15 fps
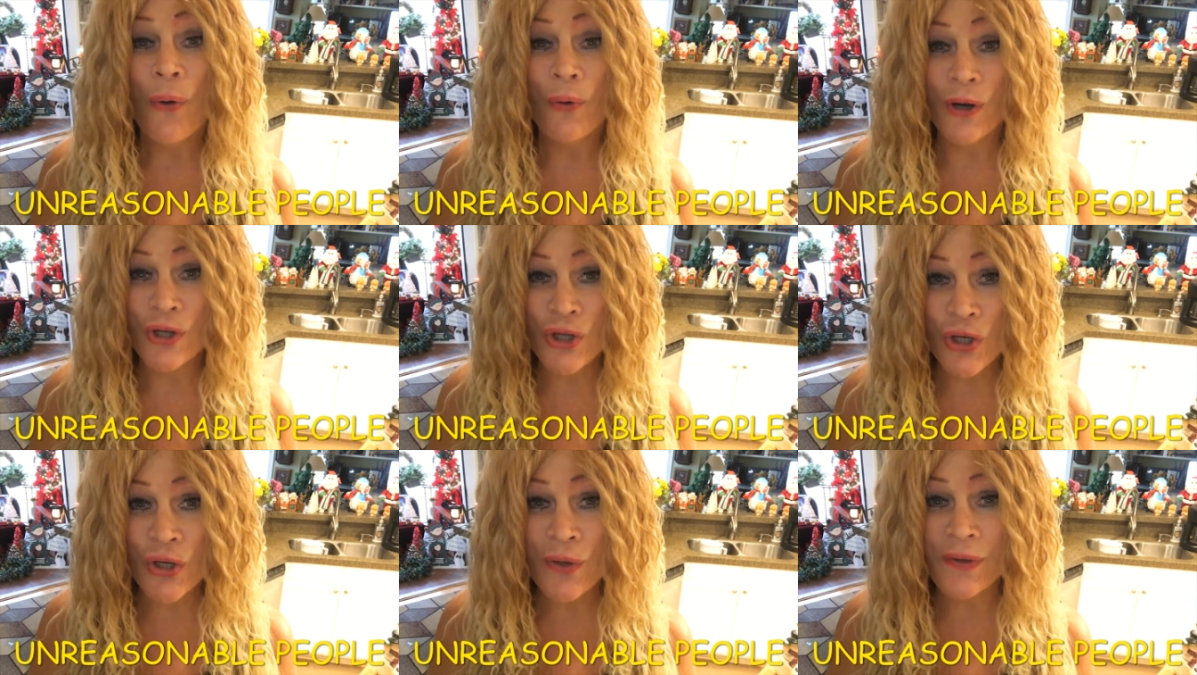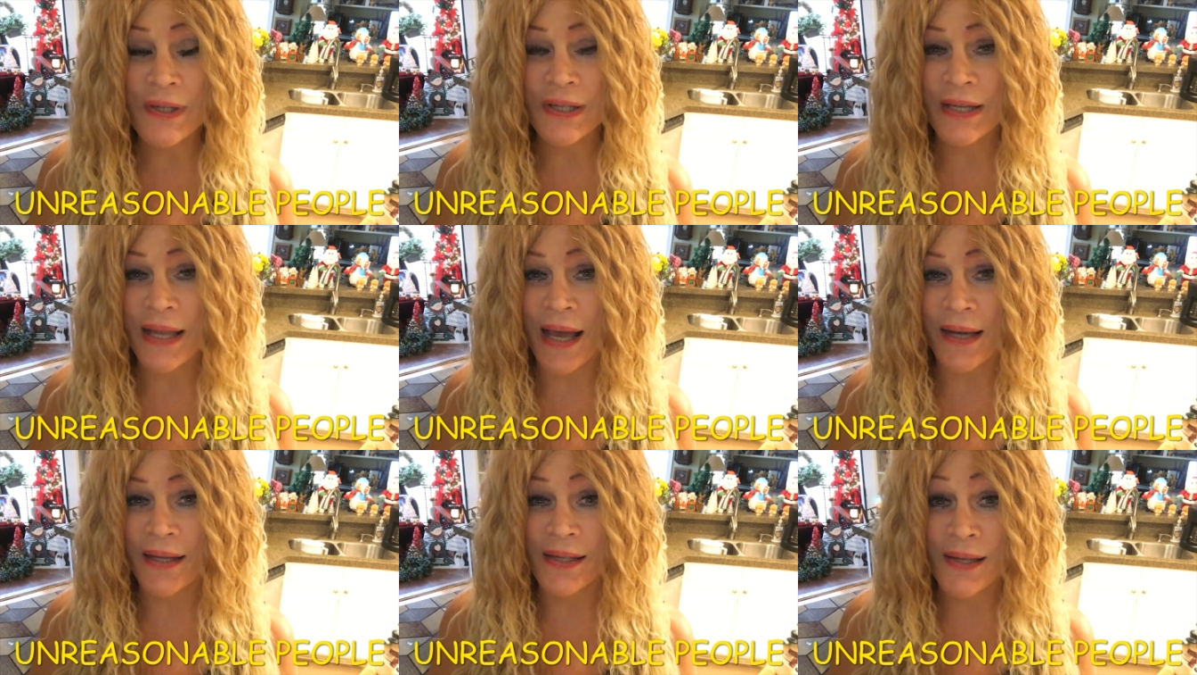or choose to
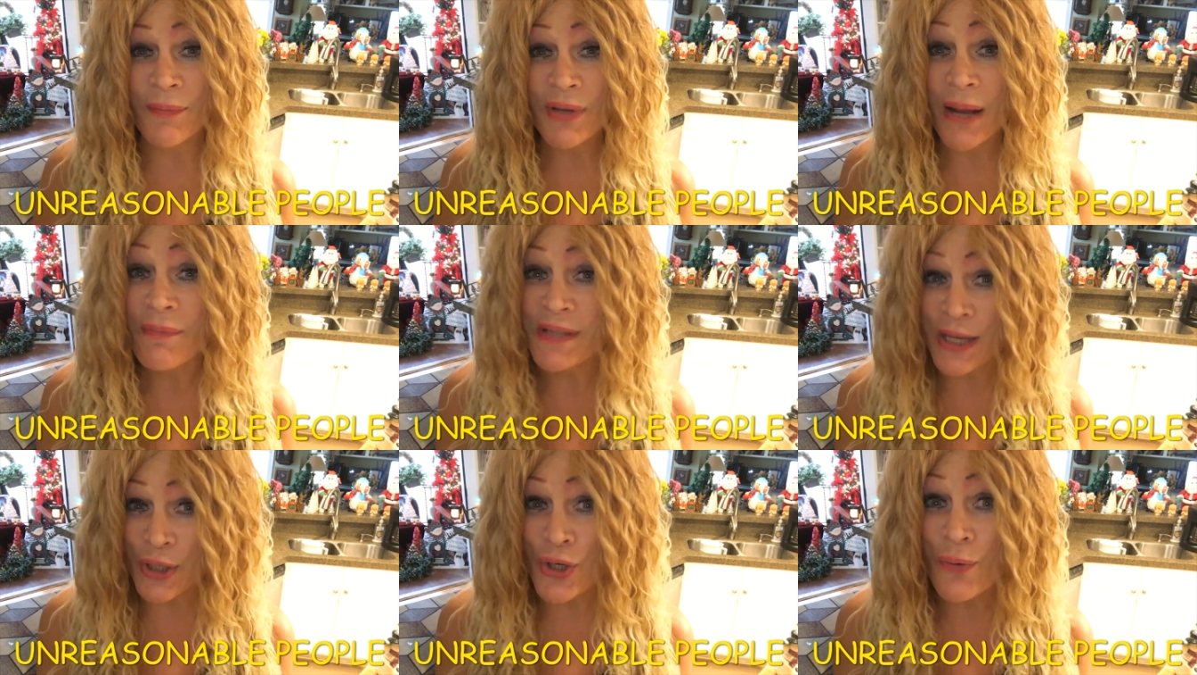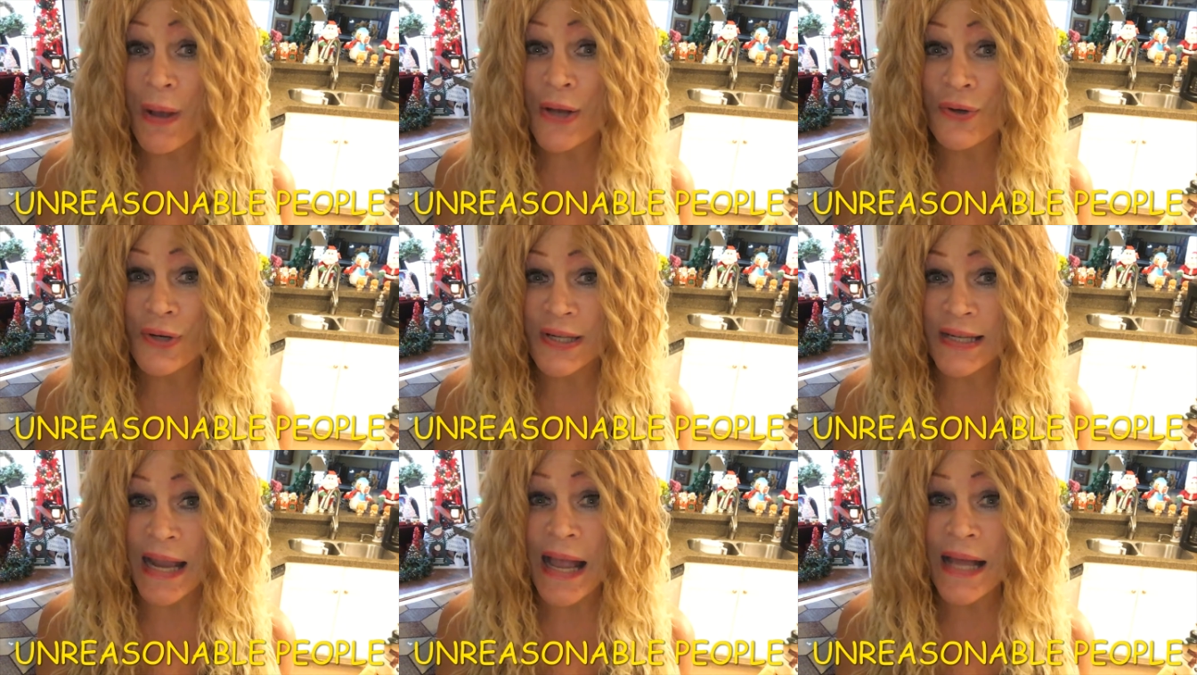get it. Sometimes they do
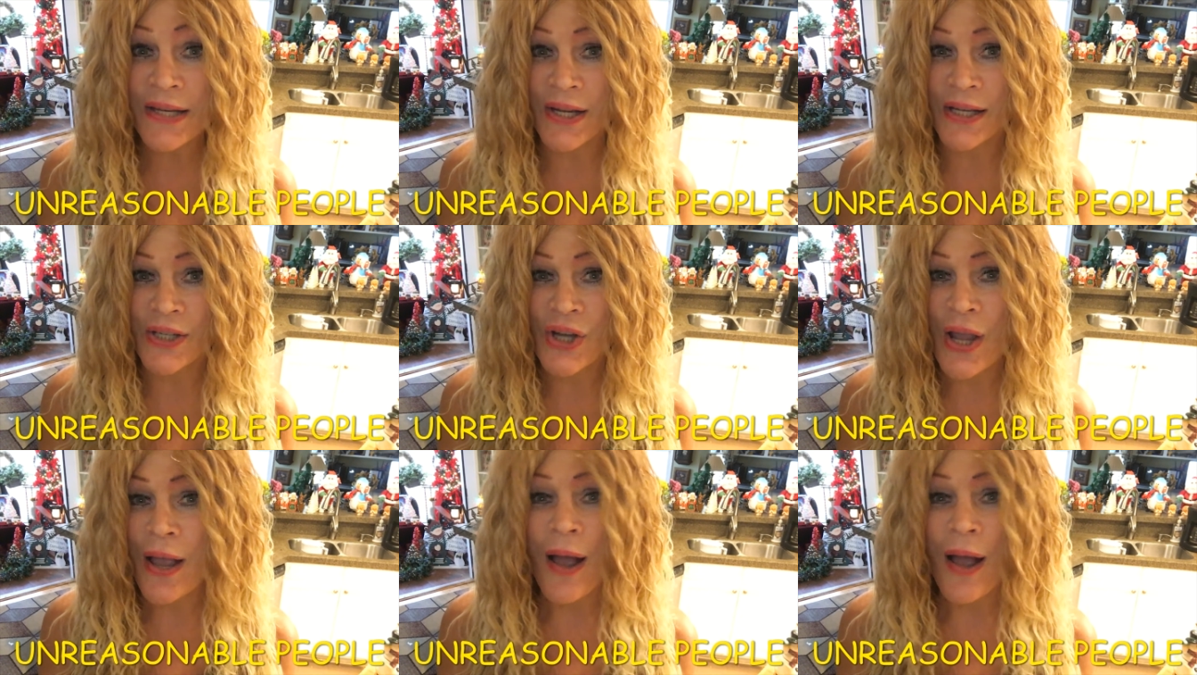understand it,